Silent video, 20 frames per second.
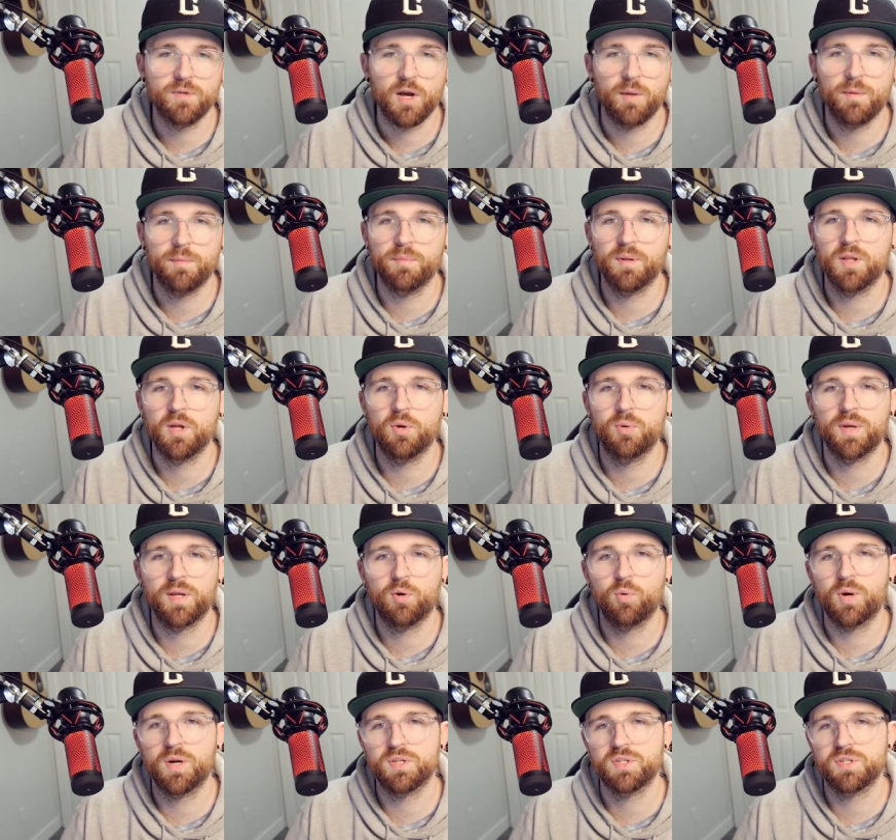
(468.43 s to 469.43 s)
comment below any
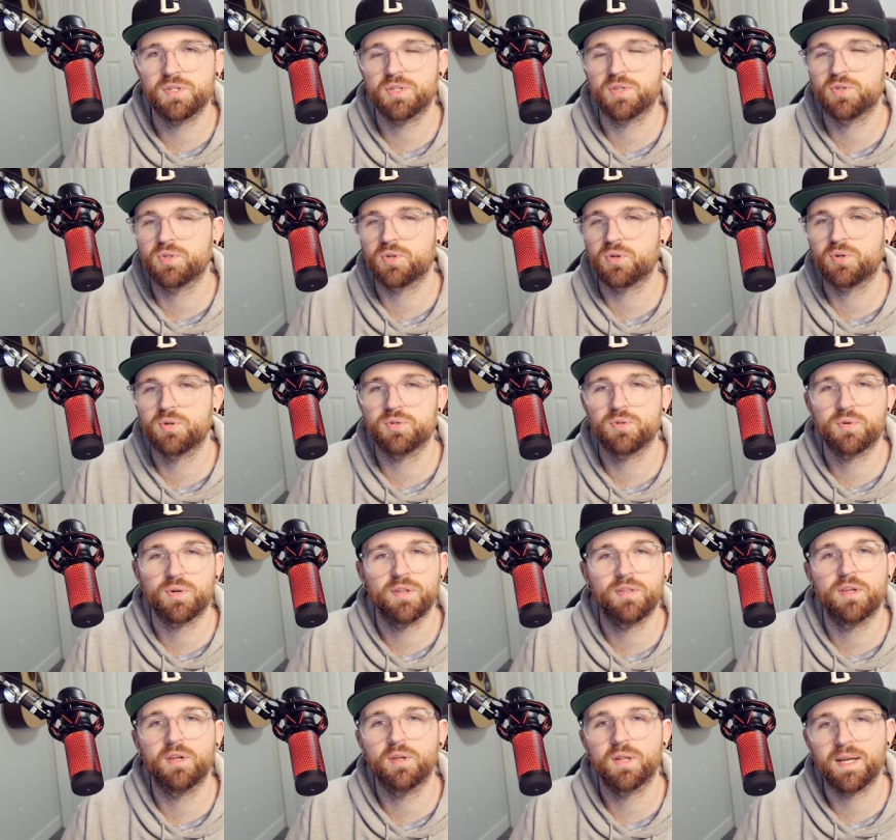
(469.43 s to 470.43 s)
questions, concerns, or
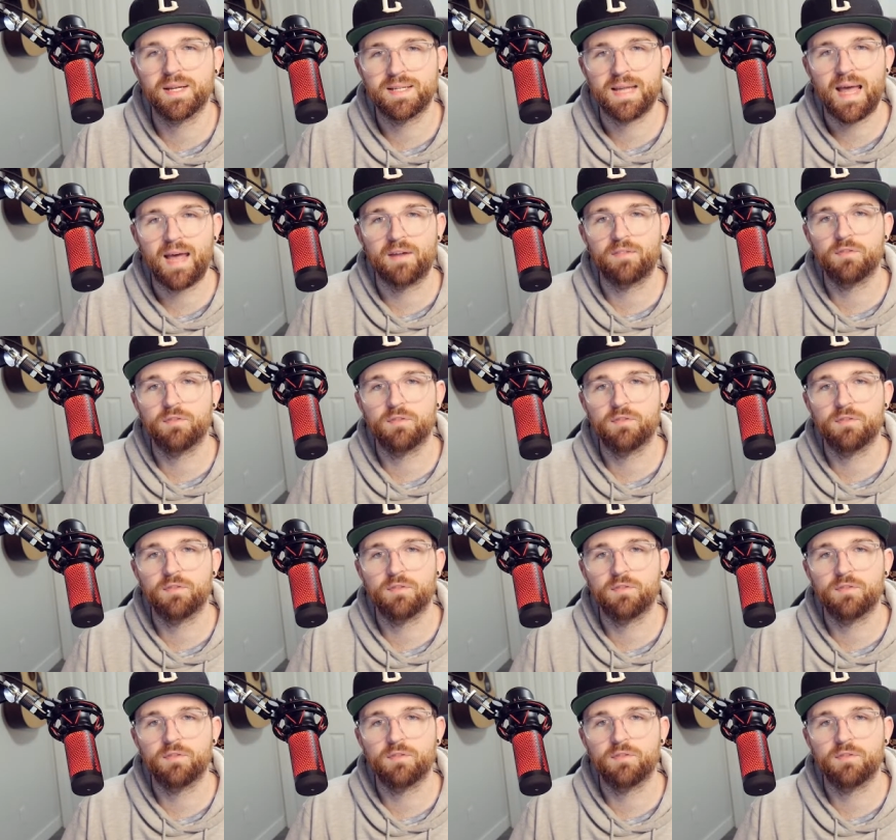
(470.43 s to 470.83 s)
anything you'd like to add